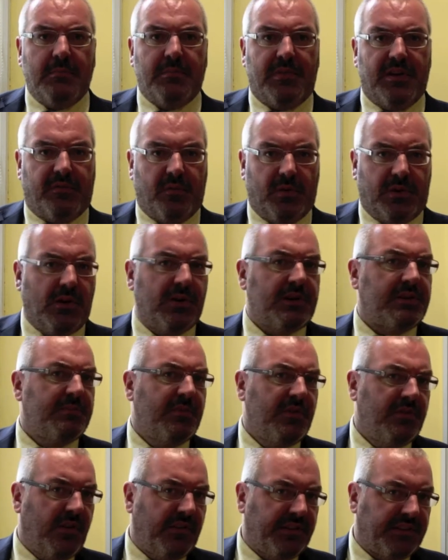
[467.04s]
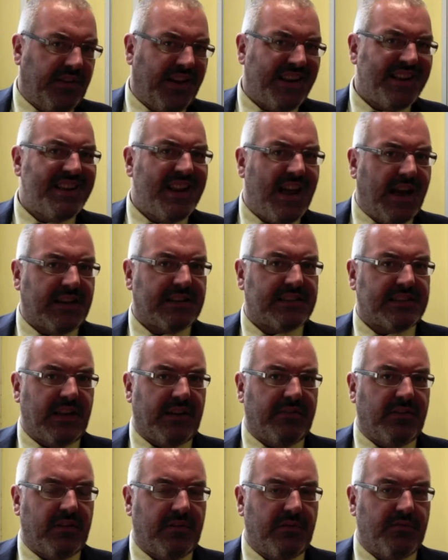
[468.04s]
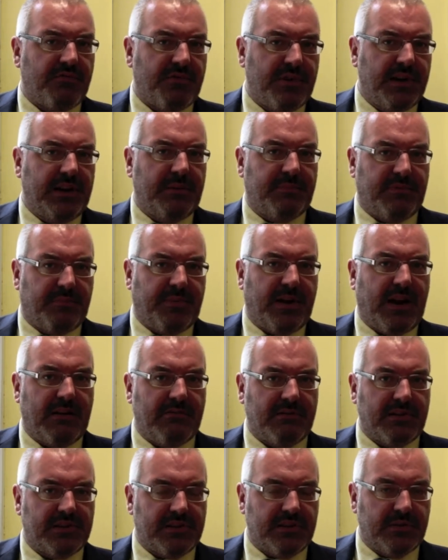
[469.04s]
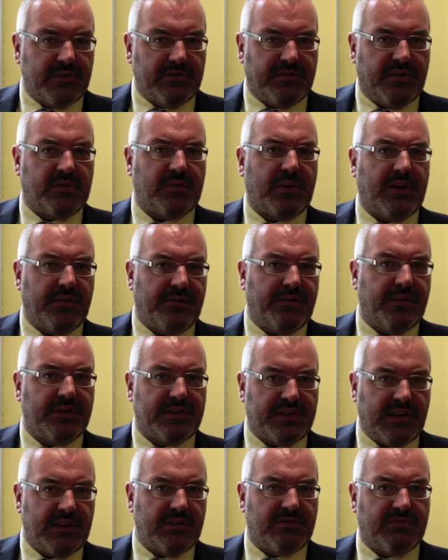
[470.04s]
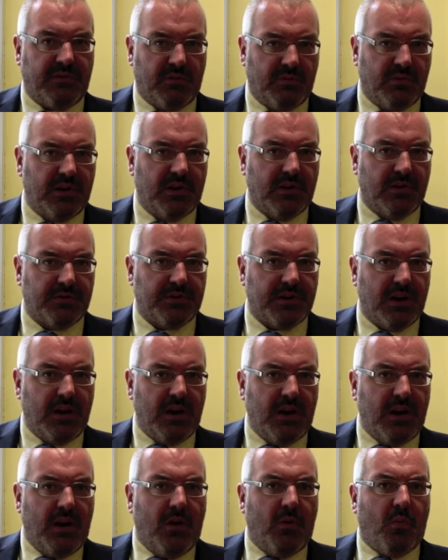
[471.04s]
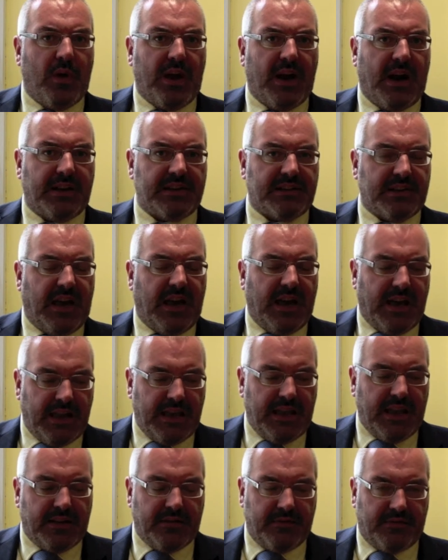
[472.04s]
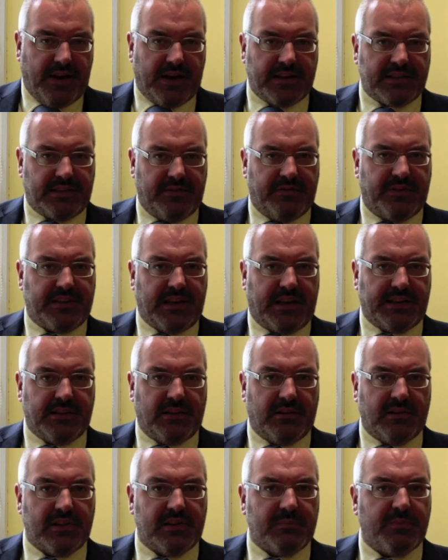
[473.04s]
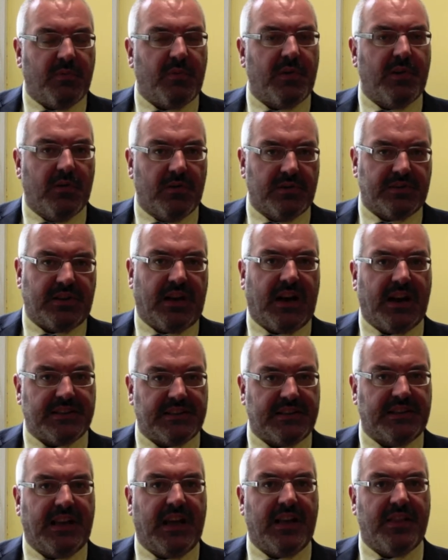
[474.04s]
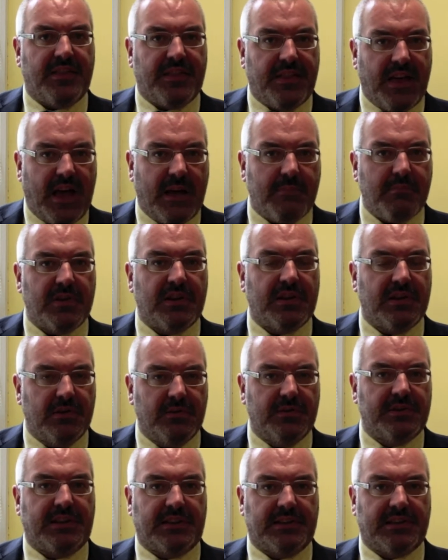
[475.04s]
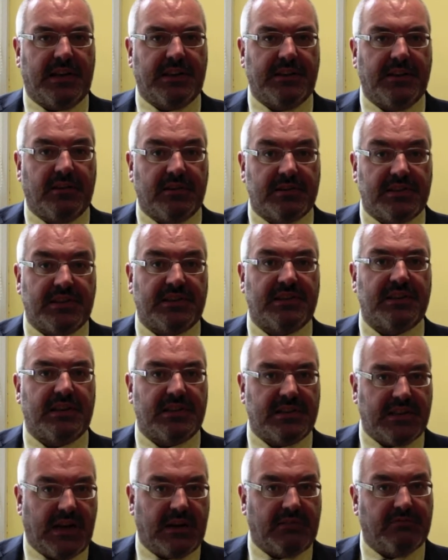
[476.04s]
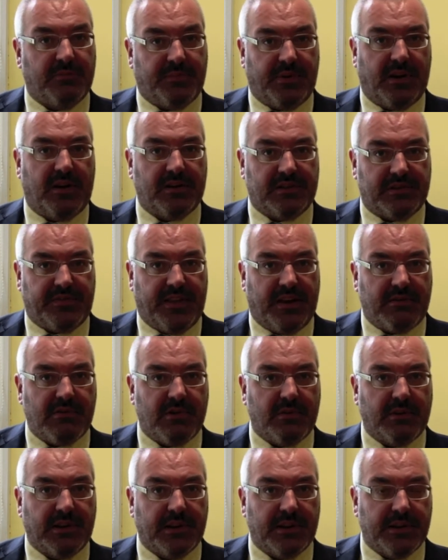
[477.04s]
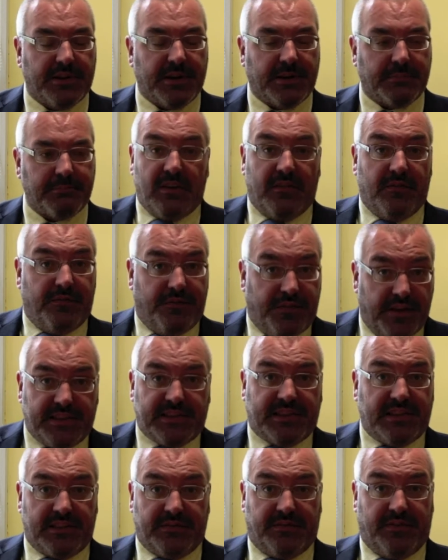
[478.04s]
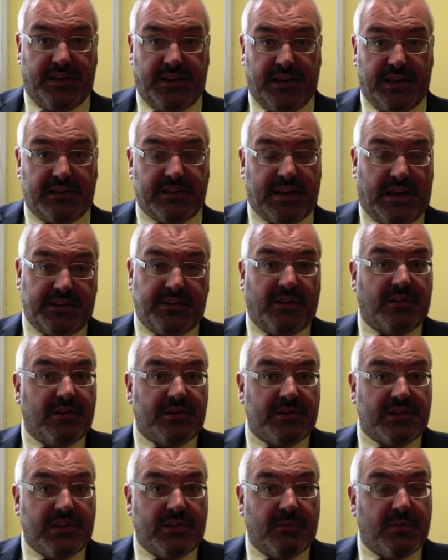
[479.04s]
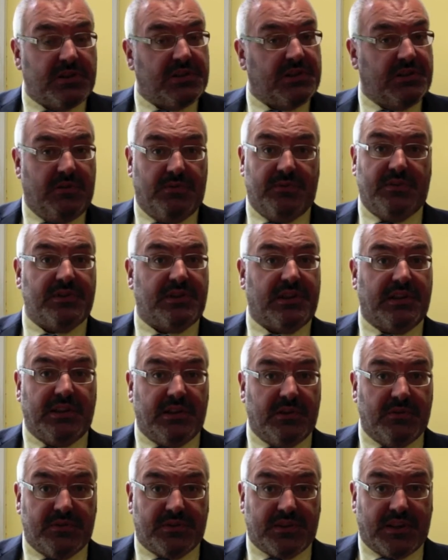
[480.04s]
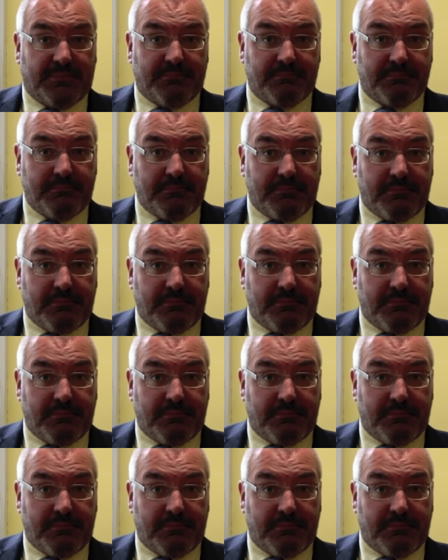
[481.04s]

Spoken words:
But if we're going to move on to that next level of really preparing students for the 21st century world, we had to, A, invest in the technologies, but we also had to get them using technology as an integral part of their own learning. This is the technology which students are using.